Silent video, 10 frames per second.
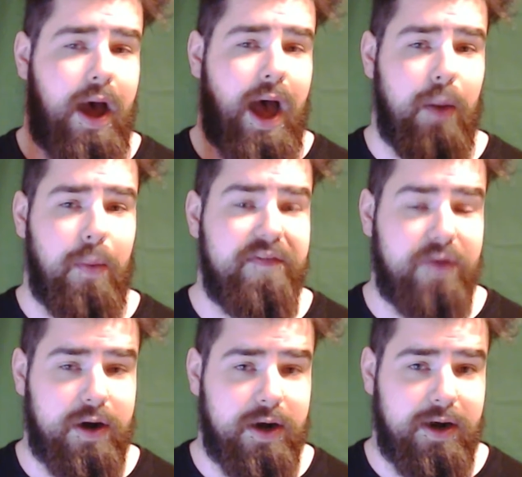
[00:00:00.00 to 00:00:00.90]

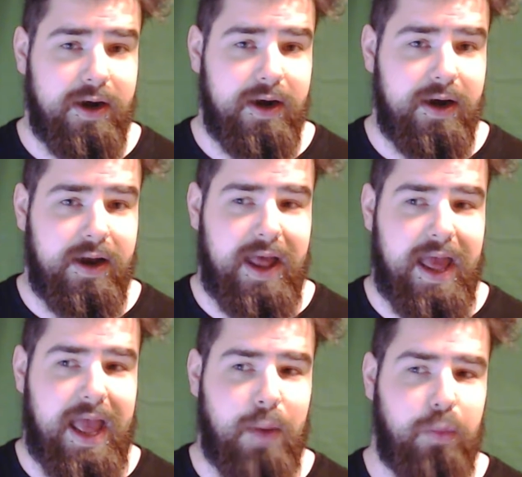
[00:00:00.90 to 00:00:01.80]
However,
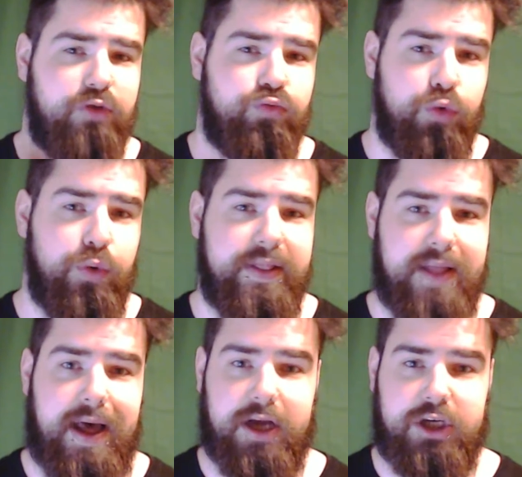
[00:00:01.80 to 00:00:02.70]
it would ruin
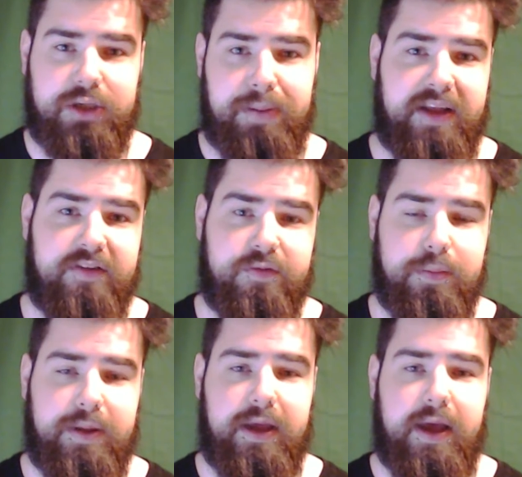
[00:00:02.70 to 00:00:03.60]
that action pace for
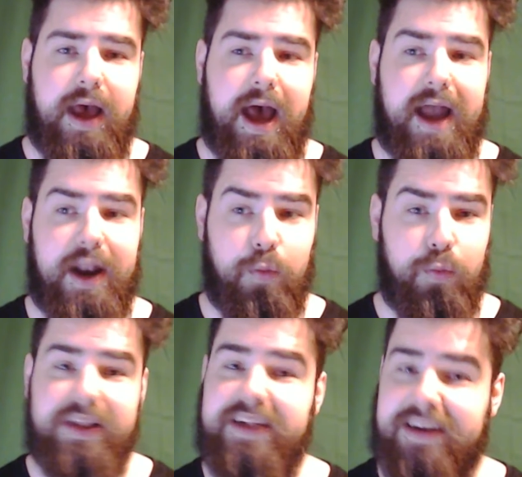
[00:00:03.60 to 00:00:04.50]
me, and it
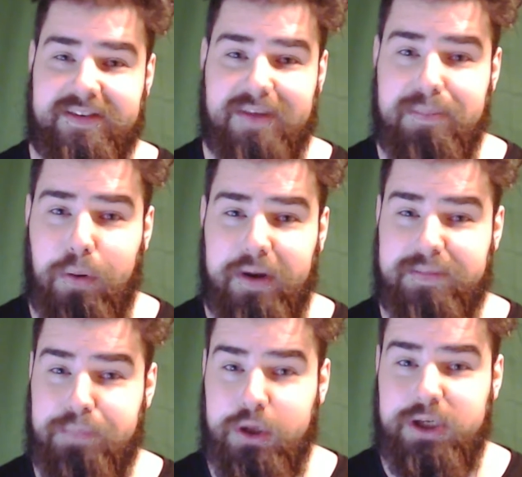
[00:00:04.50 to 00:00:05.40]
really did at some points
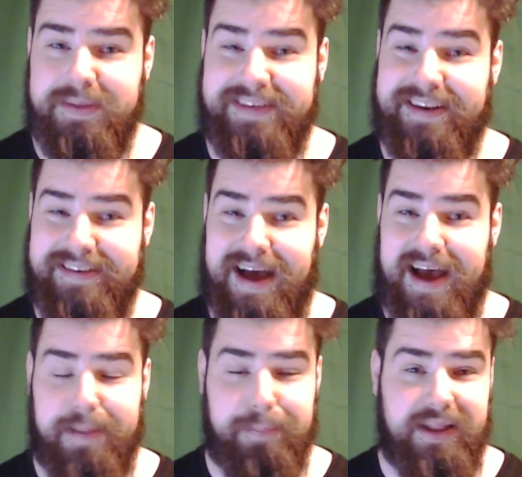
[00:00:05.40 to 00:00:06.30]
push me to die
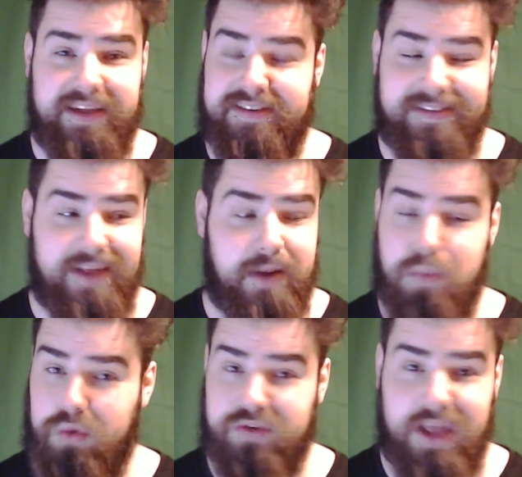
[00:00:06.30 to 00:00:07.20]
in places that in
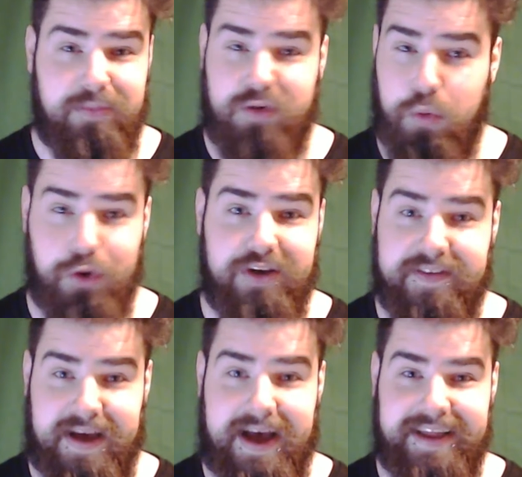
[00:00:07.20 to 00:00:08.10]
most games you wouldn't
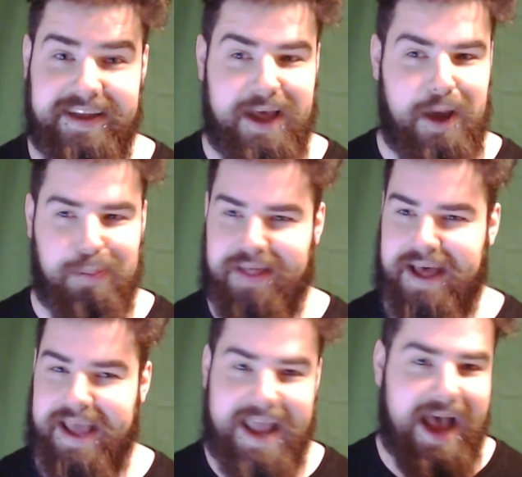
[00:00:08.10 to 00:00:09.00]
die, but
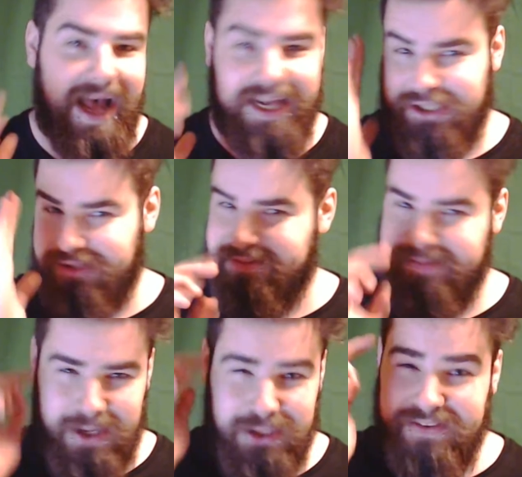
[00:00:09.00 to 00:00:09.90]
that AI just
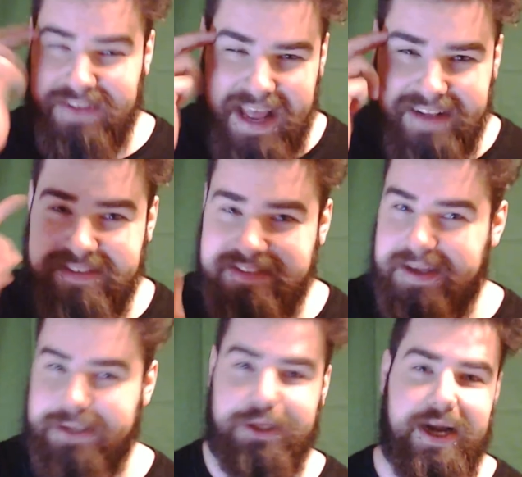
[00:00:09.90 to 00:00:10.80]
gets
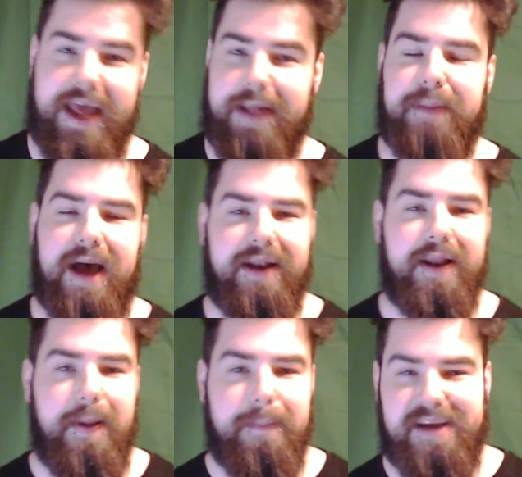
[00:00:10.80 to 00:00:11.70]
inside your head, man,
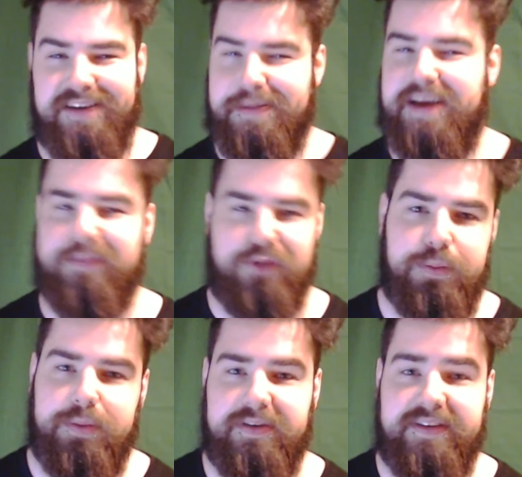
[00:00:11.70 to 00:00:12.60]
makes you make some
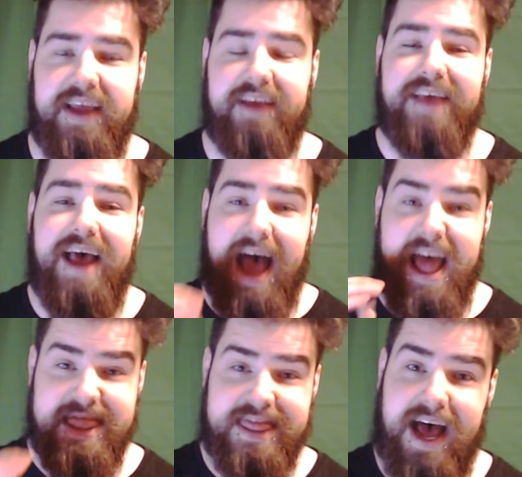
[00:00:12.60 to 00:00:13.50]
stupid mistakes,
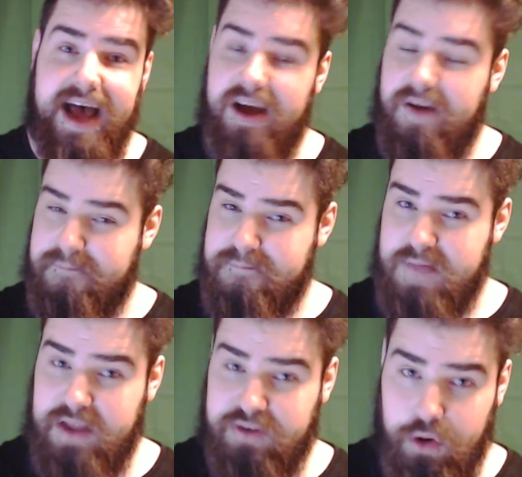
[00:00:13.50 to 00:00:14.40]
and that
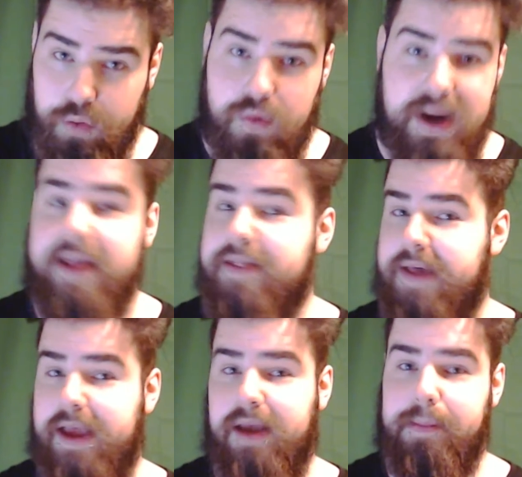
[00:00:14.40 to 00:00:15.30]
is a great
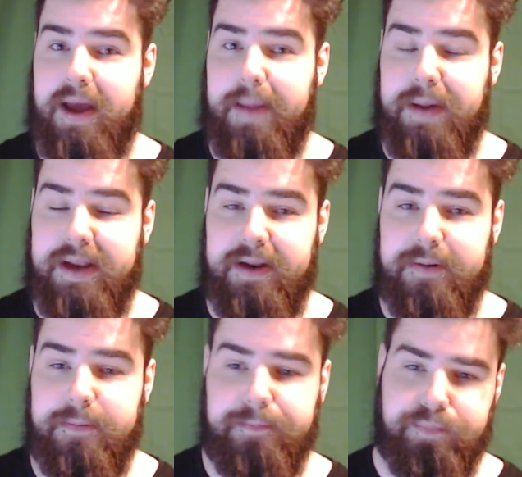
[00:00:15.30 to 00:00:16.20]
thing in my opinion.